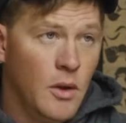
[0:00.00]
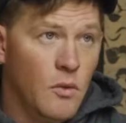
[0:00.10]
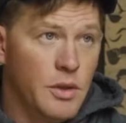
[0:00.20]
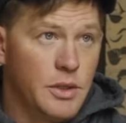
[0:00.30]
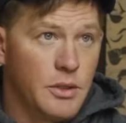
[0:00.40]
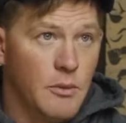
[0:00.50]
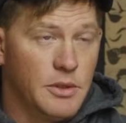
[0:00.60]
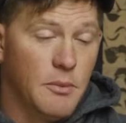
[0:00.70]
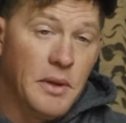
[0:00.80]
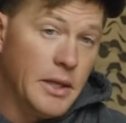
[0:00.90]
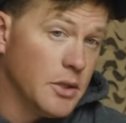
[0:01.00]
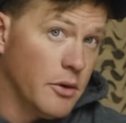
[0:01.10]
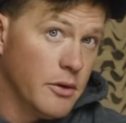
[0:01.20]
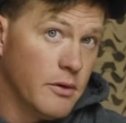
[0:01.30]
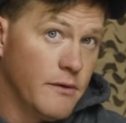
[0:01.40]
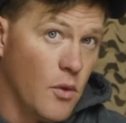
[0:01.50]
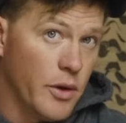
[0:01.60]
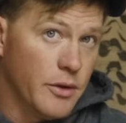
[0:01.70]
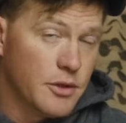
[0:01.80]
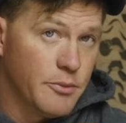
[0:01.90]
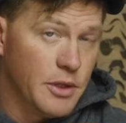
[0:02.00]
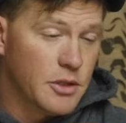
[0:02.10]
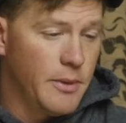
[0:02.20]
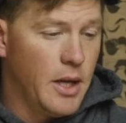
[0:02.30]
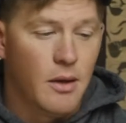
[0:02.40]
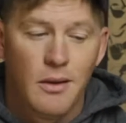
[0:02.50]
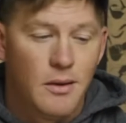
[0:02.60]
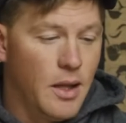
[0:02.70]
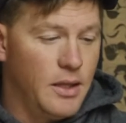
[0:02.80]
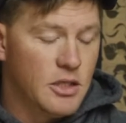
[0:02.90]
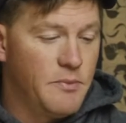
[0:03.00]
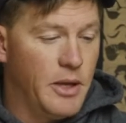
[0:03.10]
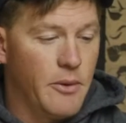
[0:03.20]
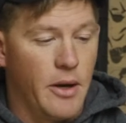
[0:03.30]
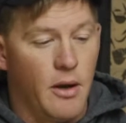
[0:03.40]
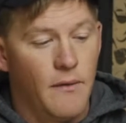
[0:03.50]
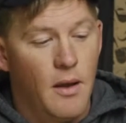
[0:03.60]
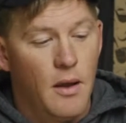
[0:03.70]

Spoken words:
which is almost a placeholder for your suppressor mount, and they just spin right off.